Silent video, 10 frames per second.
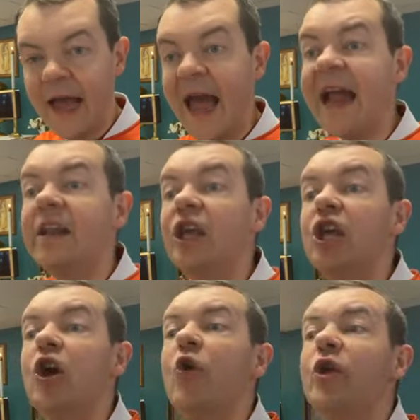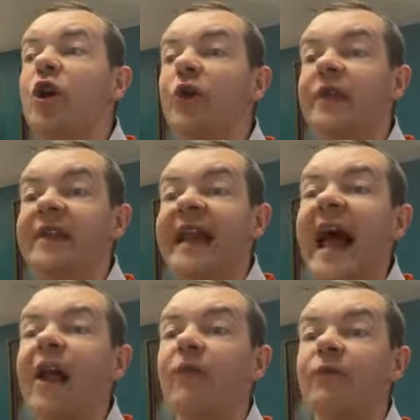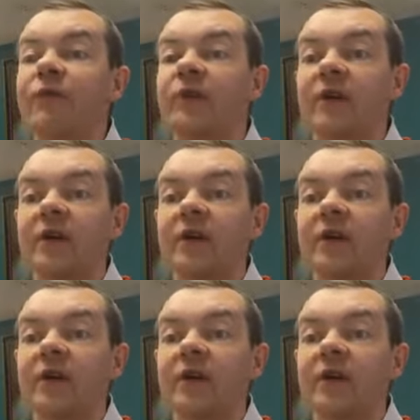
and you yourself